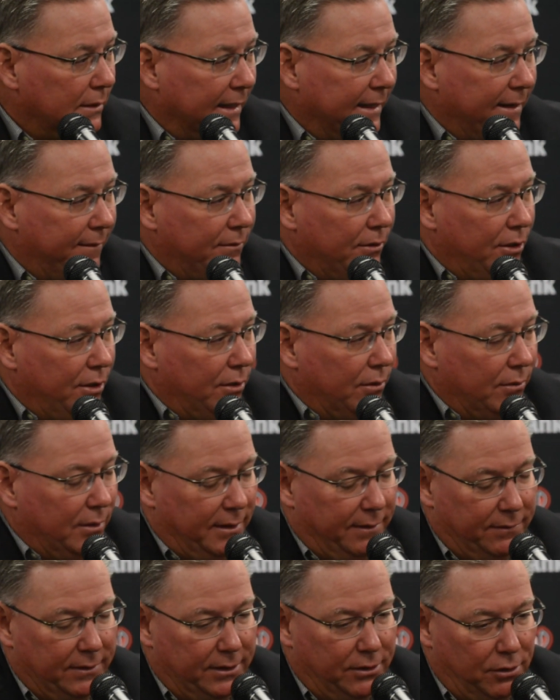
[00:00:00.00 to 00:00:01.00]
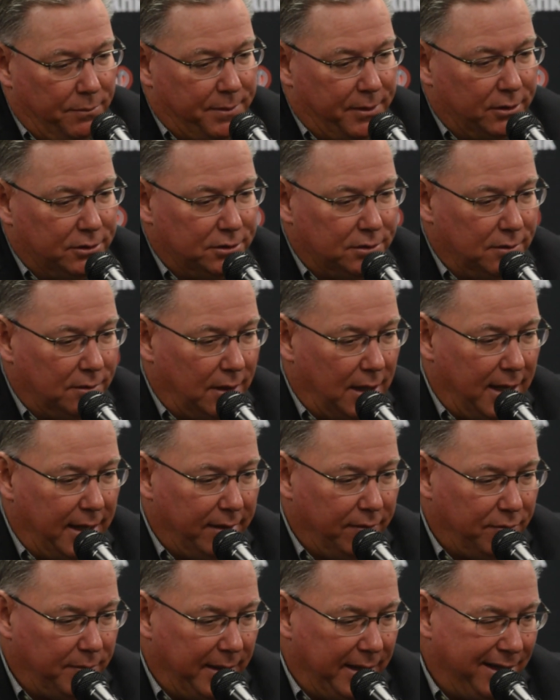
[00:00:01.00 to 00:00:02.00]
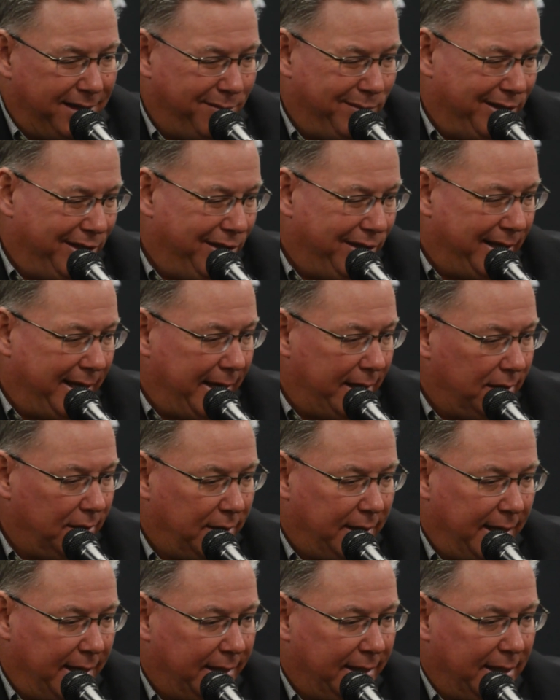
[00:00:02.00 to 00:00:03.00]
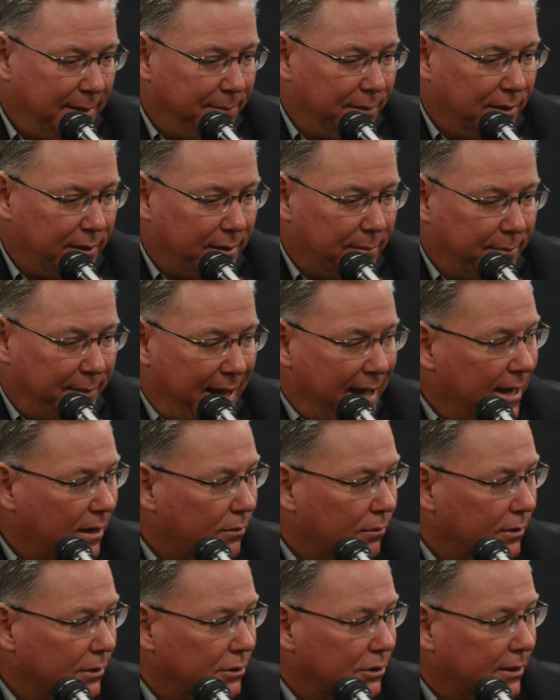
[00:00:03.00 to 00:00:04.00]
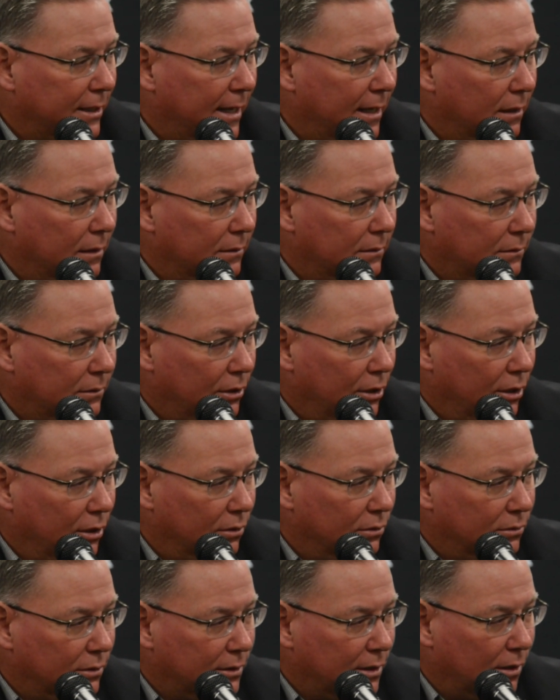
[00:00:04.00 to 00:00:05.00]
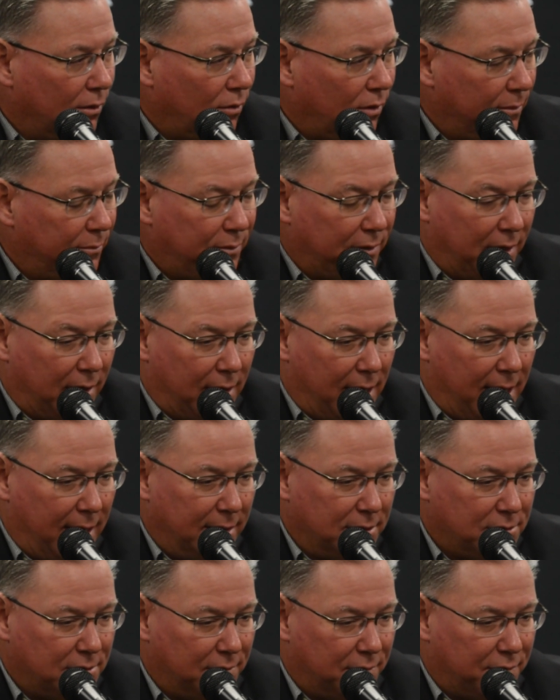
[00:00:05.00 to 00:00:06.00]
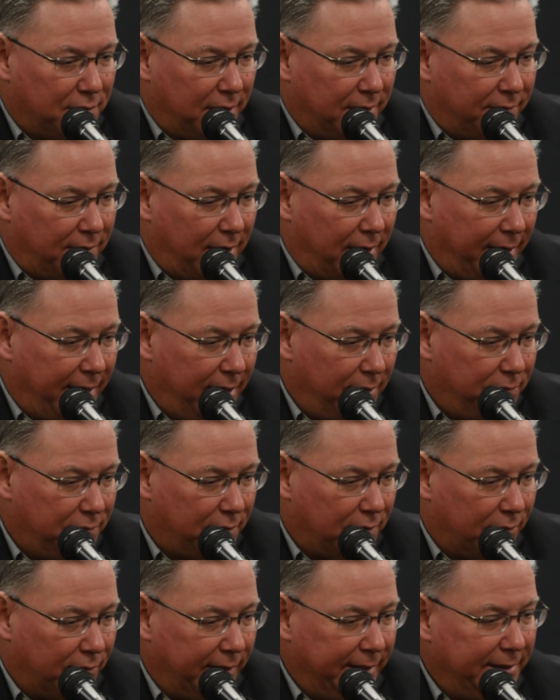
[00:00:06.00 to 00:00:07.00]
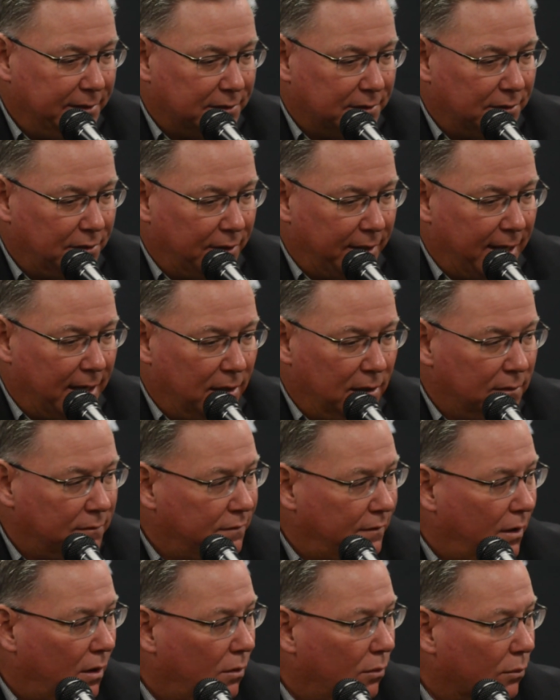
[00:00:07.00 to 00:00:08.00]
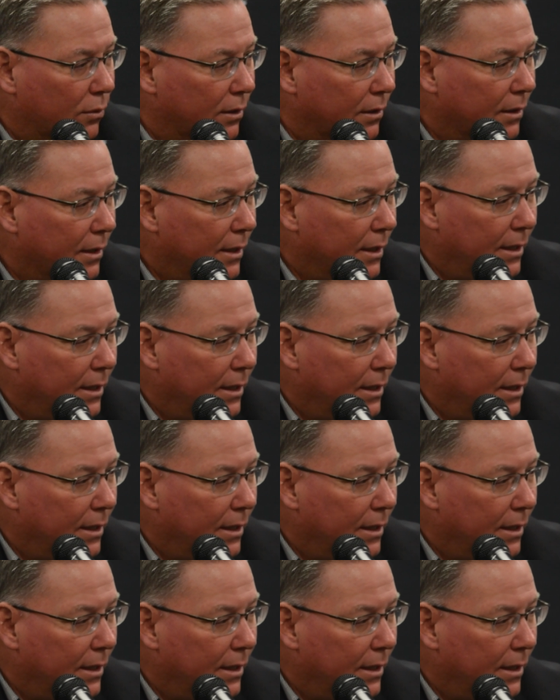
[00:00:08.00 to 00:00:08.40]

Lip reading: They never do, even in your personal life, man. I mean, you can't keep looking backwards. You got to, you know, good Lord put our eyes in the front of our head for a reason. You got to look forward.